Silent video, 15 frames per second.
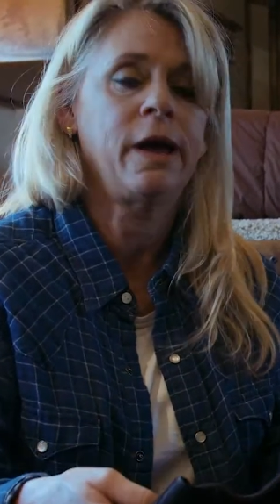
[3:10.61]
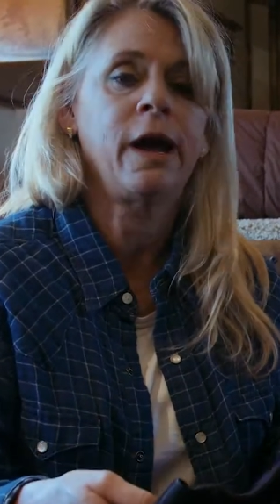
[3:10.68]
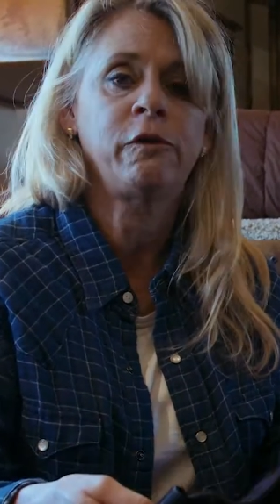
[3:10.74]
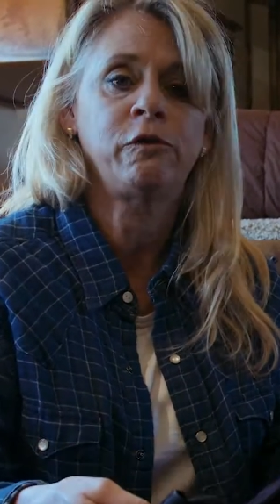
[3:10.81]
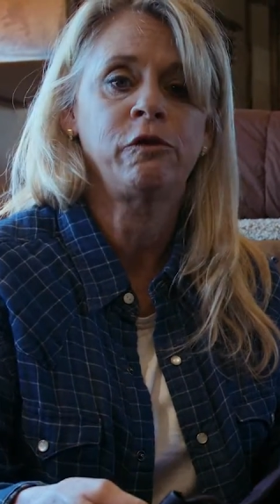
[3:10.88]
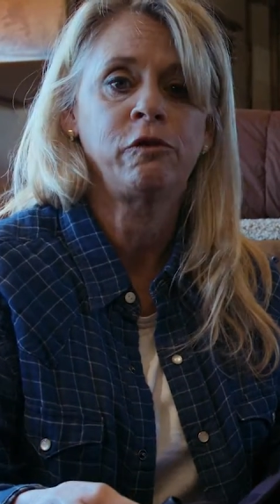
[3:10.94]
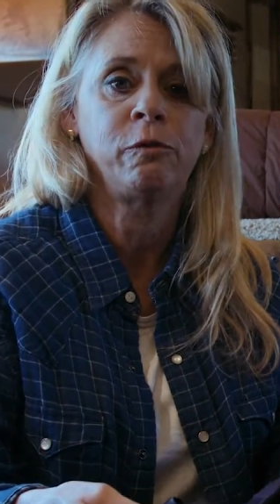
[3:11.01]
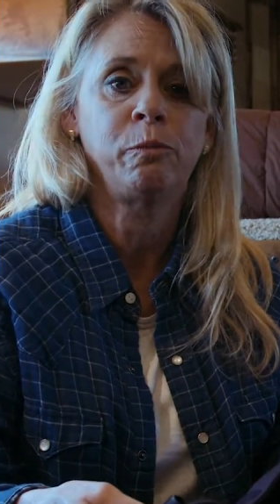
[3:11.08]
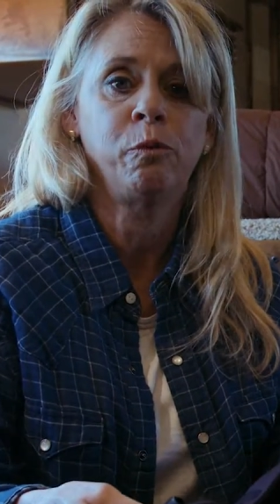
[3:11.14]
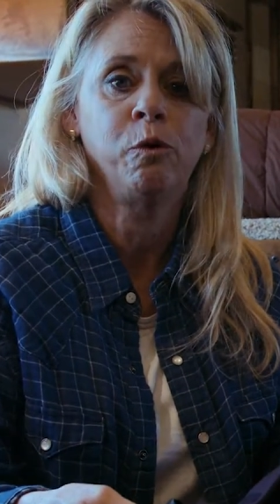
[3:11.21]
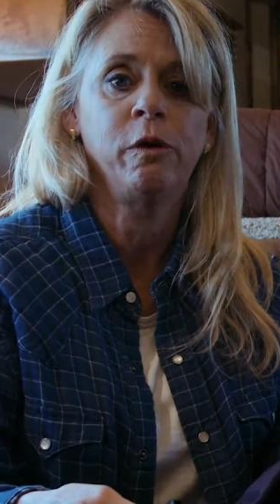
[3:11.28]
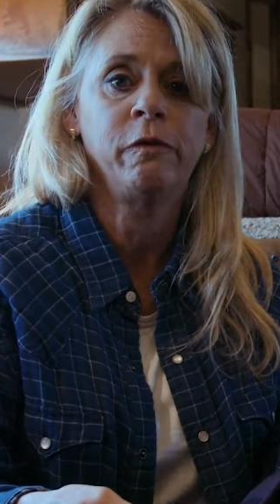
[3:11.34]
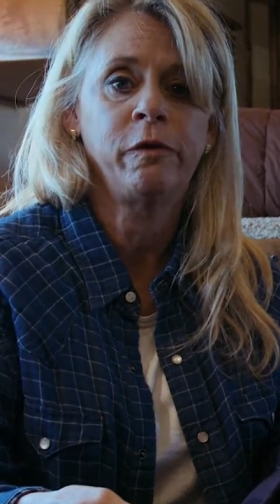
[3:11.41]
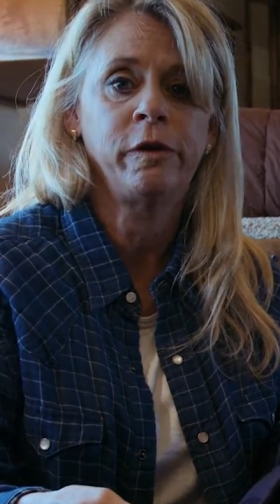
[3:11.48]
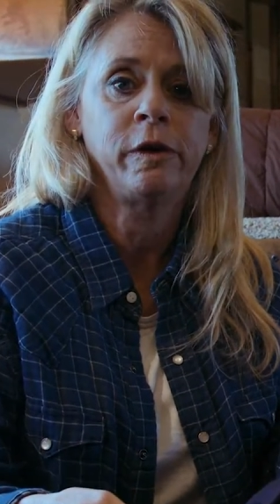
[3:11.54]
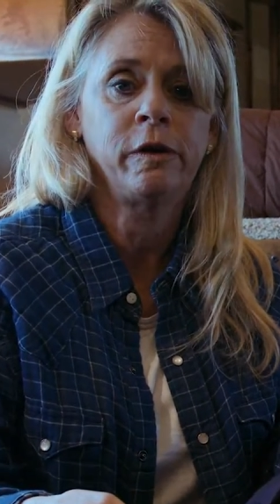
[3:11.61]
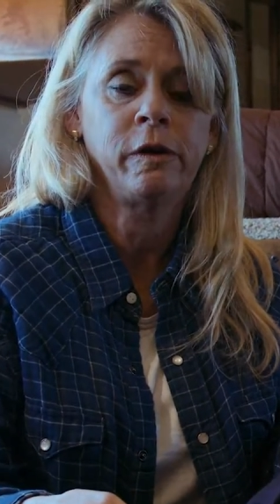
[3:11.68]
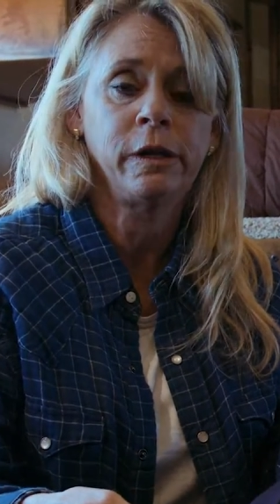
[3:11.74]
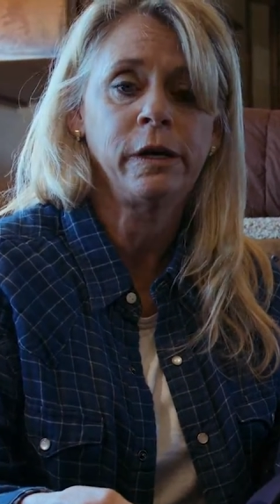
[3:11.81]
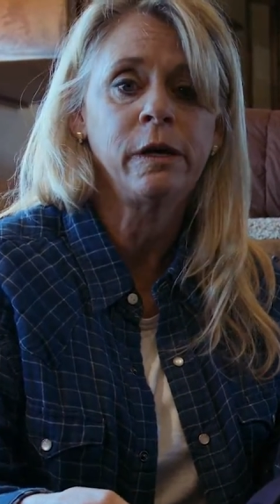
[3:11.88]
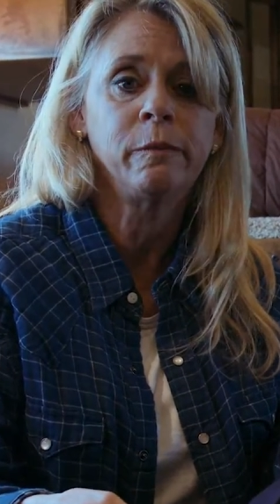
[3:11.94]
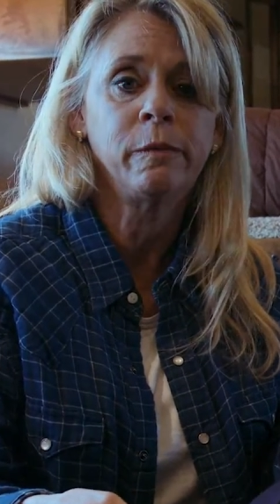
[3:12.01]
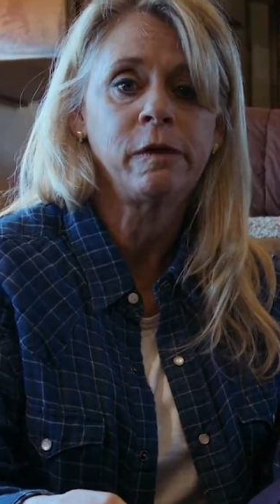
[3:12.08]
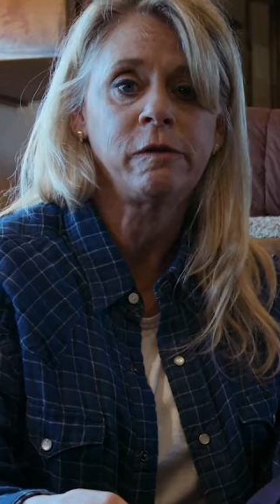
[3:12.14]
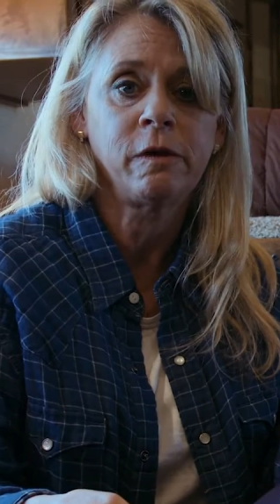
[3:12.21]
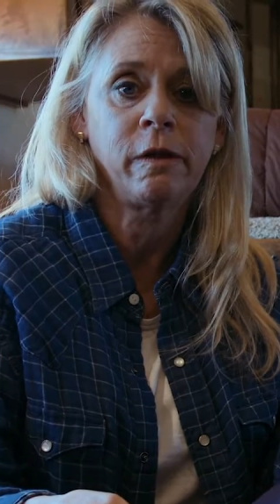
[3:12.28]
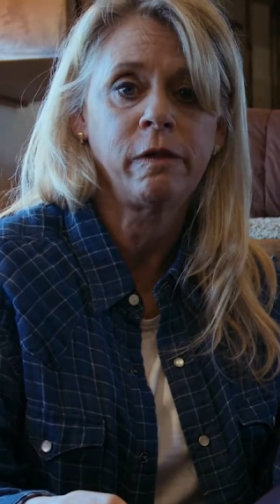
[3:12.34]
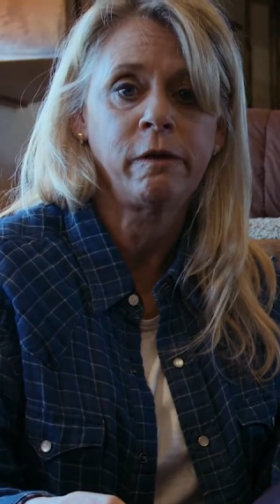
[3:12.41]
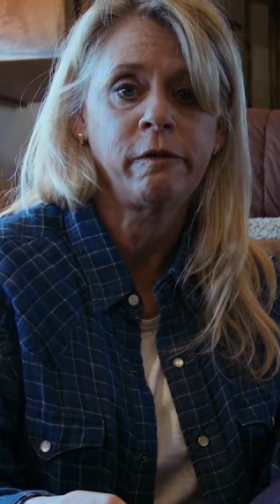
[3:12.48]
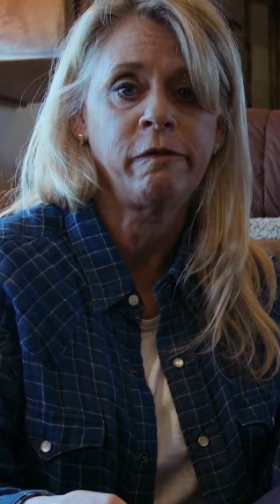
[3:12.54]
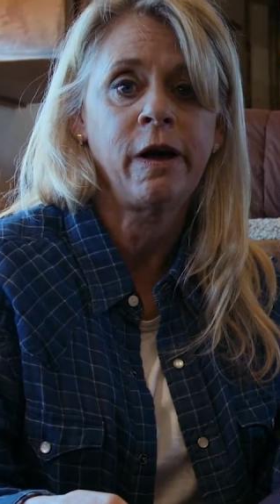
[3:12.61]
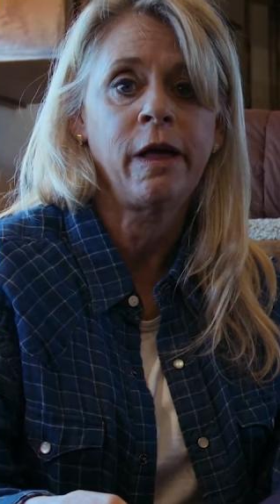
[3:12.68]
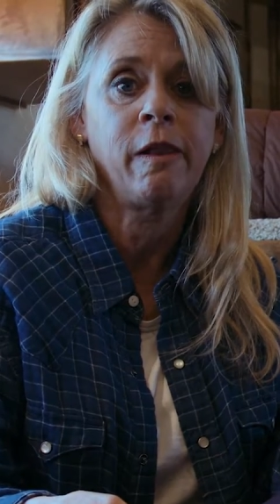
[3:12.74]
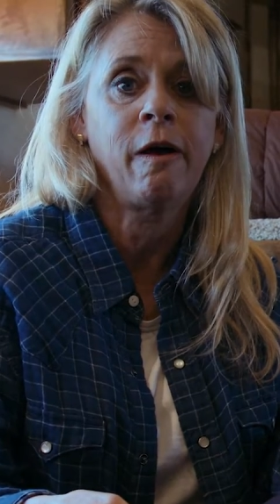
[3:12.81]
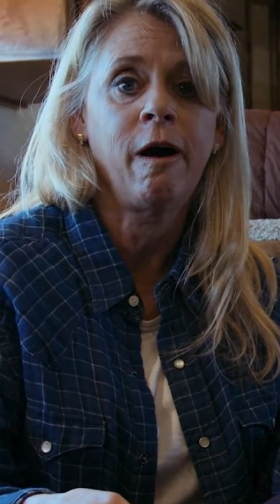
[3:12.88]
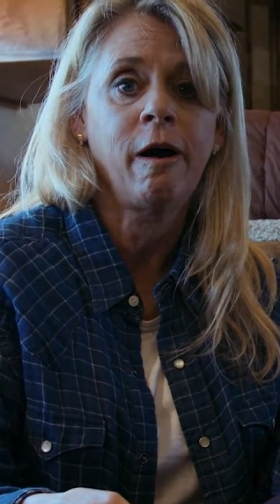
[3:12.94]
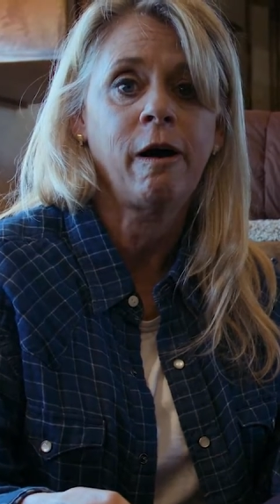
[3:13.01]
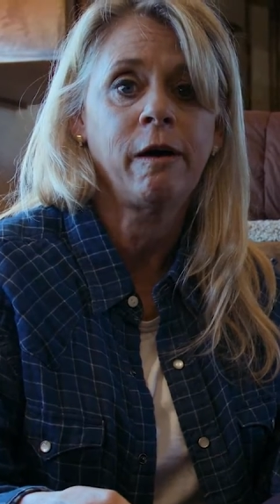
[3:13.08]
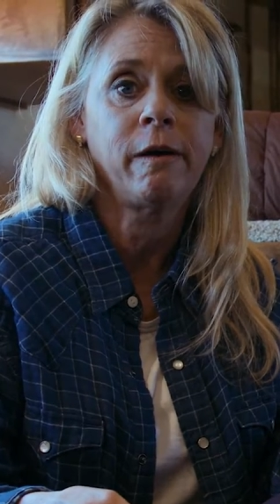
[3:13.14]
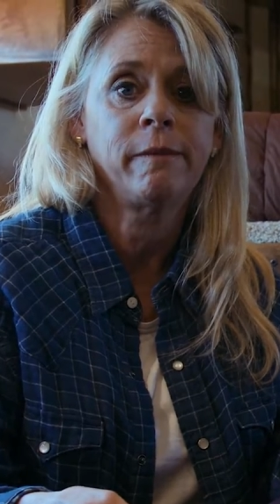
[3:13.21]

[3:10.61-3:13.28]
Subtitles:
extra support for their ligaments on their fetlock.